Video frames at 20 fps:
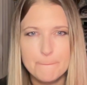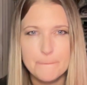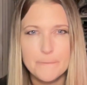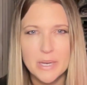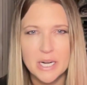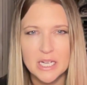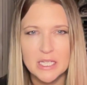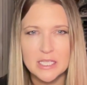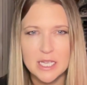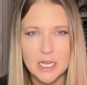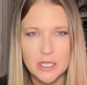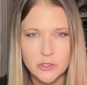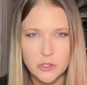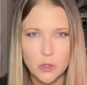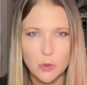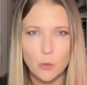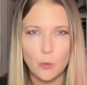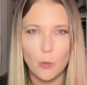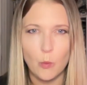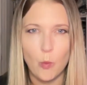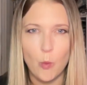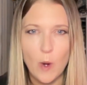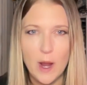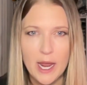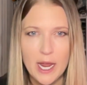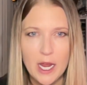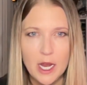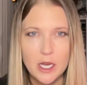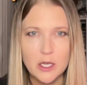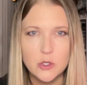But it takes her
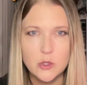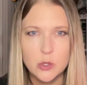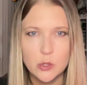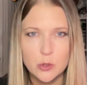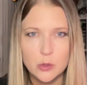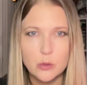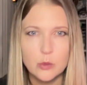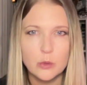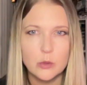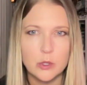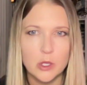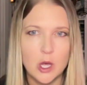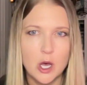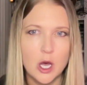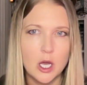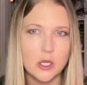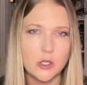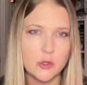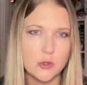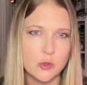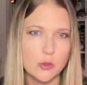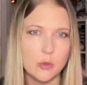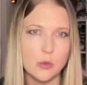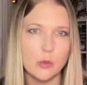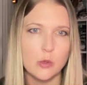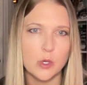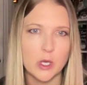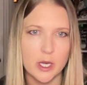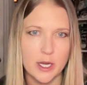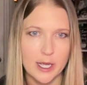way too long
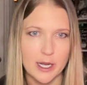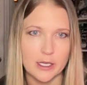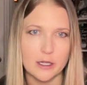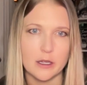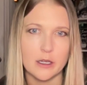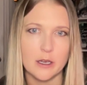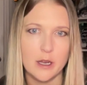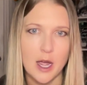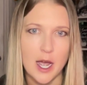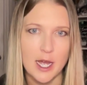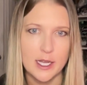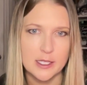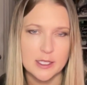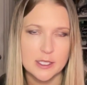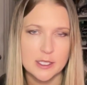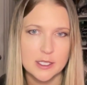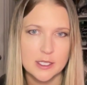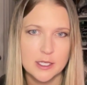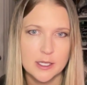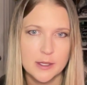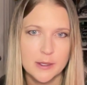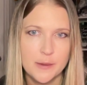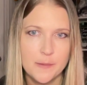to connect the dots.